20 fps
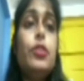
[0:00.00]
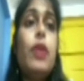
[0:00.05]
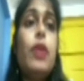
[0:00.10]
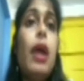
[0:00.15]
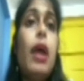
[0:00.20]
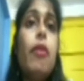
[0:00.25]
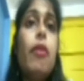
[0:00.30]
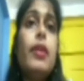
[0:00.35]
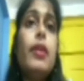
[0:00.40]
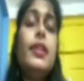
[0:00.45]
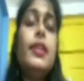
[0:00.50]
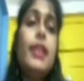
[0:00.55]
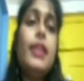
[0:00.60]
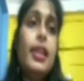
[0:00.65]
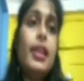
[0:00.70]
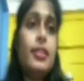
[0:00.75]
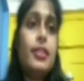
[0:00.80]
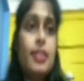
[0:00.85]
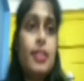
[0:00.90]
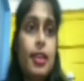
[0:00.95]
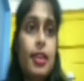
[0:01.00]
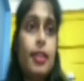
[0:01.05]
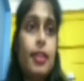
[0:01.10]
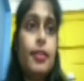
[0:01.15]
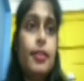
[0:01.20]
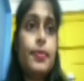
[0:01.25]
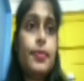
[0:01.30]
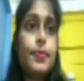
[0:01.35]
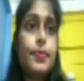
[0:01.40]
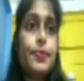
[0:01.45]
our nature.
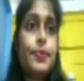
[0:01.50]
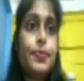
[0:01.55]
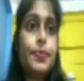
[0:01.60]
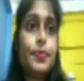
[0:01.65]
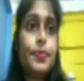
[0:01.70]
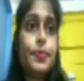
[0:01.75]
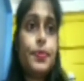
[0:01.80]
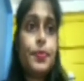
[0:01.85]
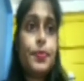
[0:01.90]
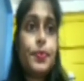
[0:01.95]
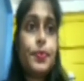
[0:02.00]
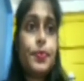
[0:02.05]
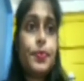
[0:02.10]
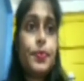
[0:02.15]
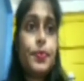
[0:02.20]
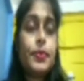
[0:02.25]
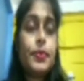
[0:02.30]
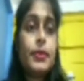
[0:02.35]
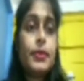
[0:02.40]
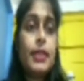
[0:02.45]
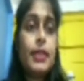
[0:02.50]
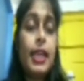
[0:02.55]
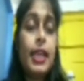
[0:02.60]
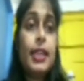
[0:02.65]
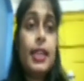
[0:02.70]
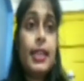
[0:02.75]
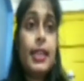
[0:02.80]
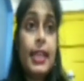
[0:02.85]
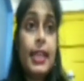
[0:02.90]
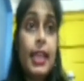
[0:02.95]

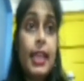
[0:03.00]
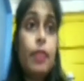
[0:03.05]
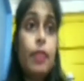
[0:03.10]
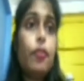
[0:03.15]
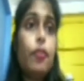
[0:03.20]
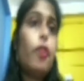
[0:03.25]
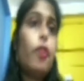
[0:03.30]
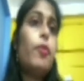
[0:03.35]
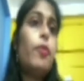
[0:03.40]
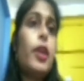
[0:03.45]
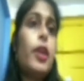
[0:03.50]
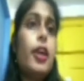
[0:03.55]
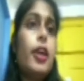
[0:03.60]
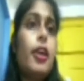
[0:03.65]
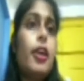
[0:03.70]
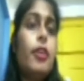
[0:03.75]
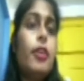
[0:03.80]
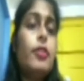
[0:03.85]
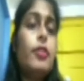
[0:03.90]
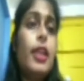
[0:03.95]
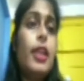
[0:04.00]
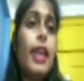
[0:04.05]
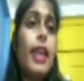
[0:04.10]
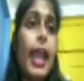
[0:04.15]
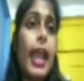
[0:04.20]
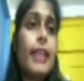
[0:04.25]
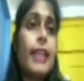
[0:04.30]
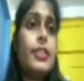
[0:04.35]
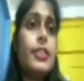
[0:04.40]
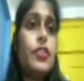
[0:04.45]
It dig from the ground and
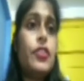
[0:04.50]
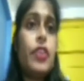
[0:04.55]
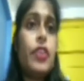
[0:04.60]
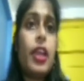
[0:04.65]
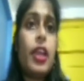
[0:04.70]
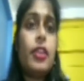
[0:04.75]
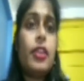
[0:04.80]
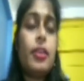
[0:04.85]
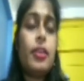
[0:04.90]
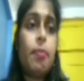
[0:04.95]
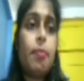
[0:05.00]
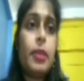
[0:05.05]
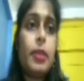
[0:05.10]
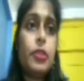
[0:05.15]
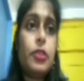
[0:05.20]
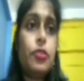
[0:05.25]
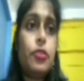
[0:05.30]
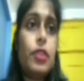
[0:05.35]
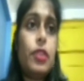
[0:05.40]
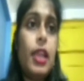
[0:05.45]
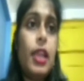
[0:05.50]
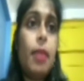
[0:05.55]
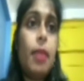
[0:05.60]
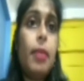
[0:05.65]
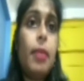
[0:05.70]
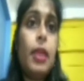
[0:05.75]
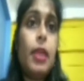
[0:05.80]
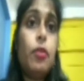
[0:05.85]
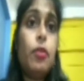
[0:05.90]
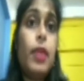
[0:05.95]
extract the petroleum,
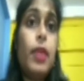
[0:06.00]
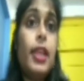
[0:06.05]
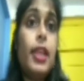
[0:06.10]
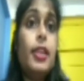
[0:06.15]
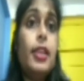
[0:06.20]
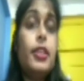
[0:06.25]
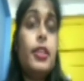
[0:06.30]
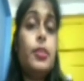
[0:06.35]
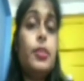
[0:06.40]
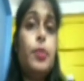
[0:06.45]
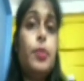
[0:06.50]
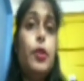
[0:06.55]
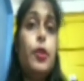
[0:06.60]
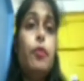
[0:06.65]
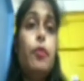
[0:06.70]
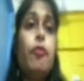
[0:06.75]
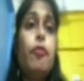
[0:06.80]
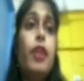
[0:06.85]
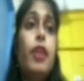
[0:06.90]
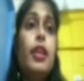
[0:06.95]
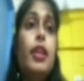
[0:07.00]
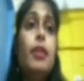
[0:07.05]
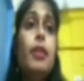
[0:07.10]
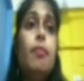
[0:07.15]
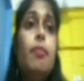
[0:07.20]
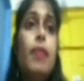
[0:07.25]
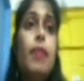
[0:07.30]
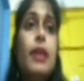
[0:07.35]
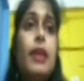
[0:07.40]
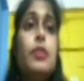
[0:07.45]
and when it is purified in a
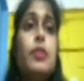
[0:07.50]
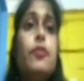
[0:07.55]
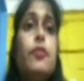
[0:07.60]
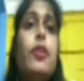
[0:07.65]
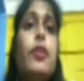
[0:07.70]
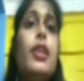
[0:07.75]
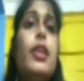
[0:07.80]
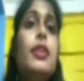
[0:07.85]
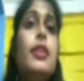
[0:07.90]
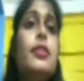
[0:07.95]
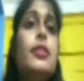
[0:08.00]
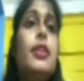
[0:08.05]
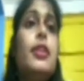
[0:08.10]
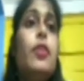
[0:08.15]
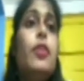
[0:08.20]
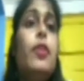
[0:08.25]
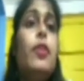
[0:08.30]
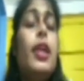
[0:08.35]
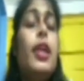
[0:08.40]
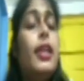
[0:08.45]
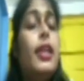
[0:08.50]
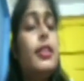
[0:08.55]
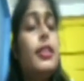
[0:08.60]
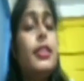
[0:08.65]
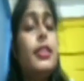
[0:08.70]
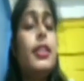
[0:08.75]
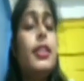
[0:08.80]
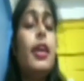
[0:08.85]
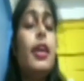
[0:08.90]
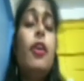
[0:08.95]
blast furnace, then we are
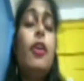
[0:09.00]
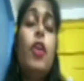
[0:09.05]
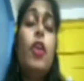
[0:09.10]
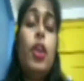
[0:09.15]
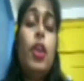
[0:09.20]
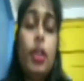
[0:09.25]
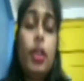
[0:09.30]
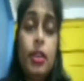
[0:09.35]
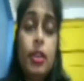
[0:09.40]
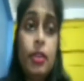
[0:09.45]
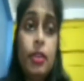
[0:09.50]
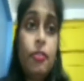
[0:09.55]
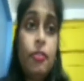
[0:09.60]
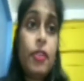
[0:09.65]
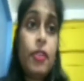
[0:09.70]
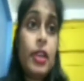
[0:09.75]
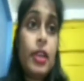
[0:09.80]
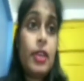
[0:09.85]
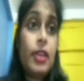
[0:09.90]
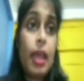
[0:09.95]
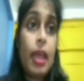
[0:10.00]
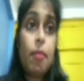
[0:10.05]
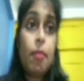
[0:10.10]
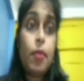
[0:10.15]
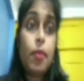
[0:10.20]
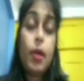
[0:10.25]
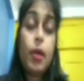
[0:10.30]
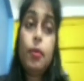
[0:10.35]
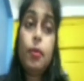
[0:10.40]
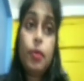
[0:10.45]
getting the different type
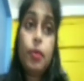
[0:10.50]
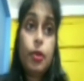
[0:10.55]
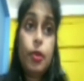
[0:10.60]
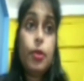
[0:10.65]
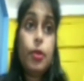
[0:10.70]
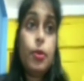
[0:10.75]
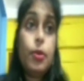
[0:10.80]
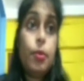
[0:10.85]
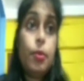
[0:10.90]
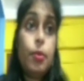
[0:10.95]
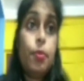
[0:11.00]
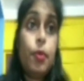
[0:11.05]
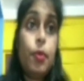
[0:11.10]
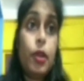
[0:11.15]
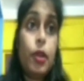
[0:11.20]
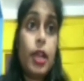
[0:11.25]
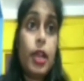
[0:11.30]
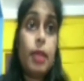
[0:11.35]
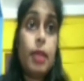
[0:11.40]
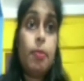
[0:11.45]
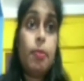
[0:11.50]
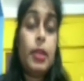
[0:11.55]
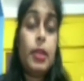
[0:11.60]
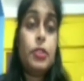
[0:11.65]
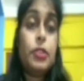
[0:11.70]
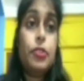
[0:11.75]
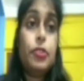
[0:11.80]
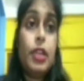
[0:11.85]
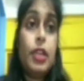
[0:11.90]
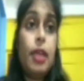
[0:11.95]
of product,
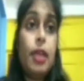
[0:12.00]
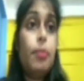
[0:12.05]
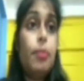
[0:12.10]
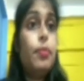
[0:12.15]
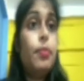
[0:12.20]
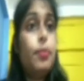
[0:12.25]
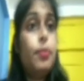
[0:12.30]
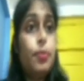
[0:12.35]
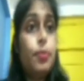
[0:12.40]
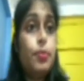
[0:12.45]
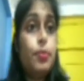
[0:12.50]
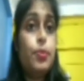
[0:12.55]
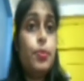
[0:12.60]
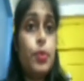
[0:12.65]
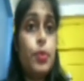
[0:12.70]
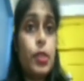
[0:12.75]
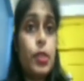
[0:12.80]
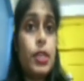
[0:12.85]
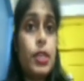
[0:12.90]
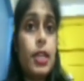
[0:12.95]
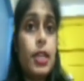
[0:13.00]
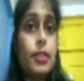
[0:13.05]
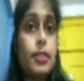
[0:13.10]
petroleum product.